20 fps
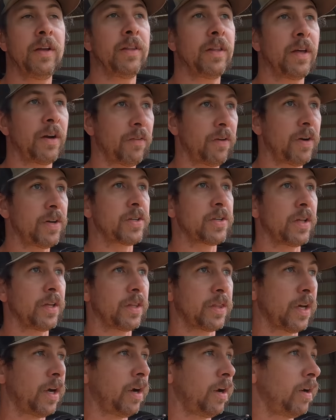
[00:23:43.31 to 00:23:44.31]
than originally
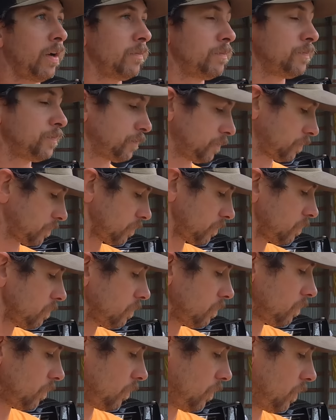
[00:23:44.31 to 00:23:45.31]
thought.
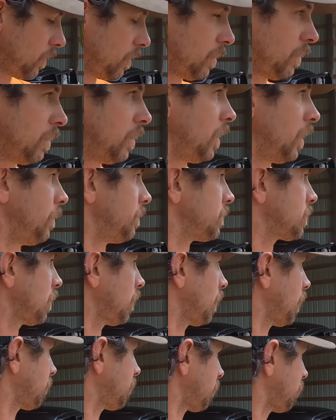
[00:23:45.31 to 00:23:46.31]
It's a
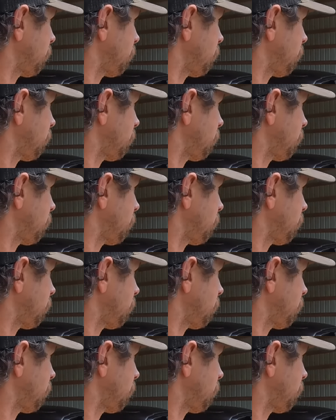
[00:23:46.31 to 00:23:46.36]
little after